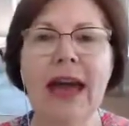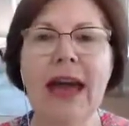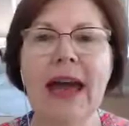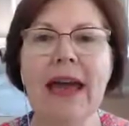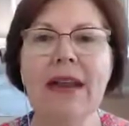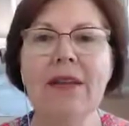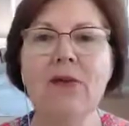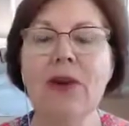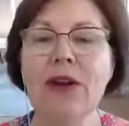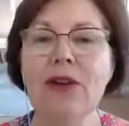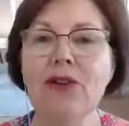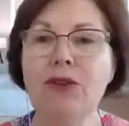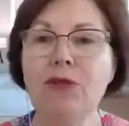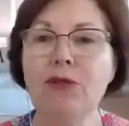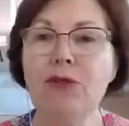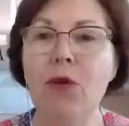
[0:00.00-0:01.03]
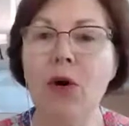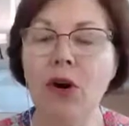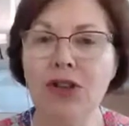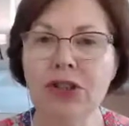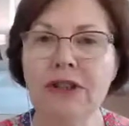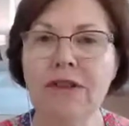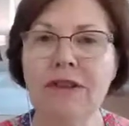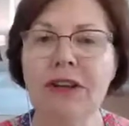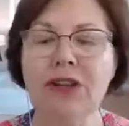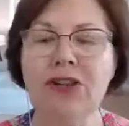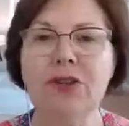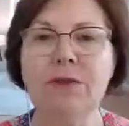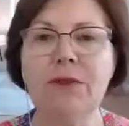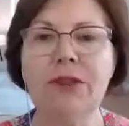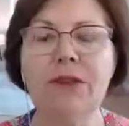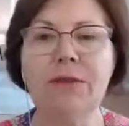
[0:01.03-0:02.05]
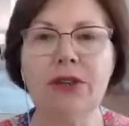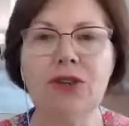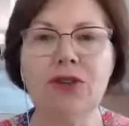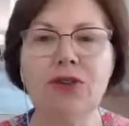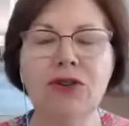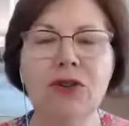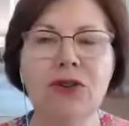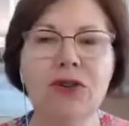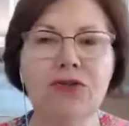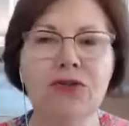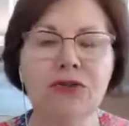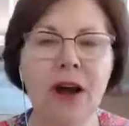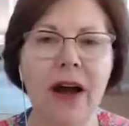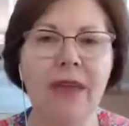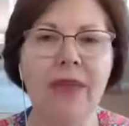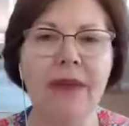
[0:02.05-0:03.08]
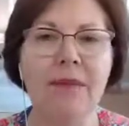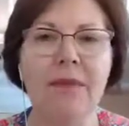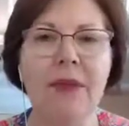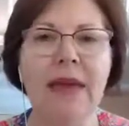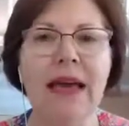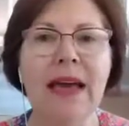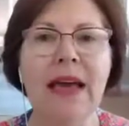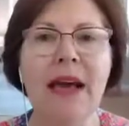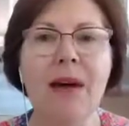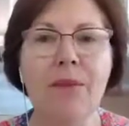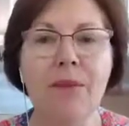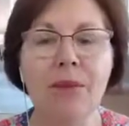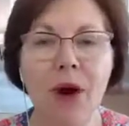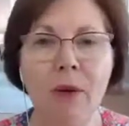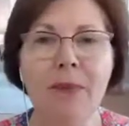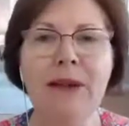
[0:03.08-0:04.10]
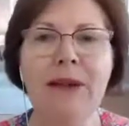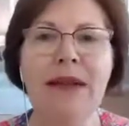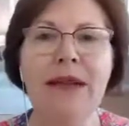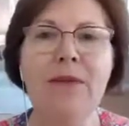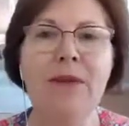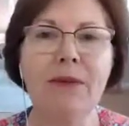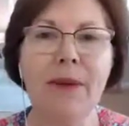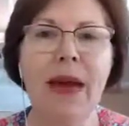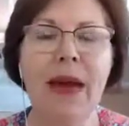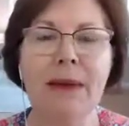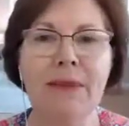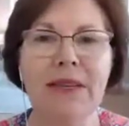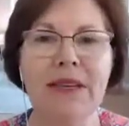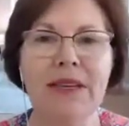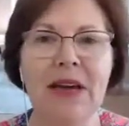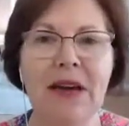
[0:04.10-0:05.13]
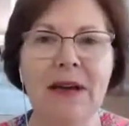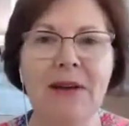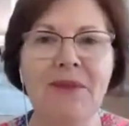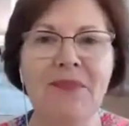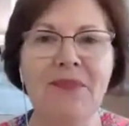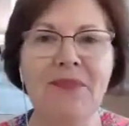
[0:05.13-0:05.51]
And when you wash the vegetables, be sure to dry them properly with paper towel.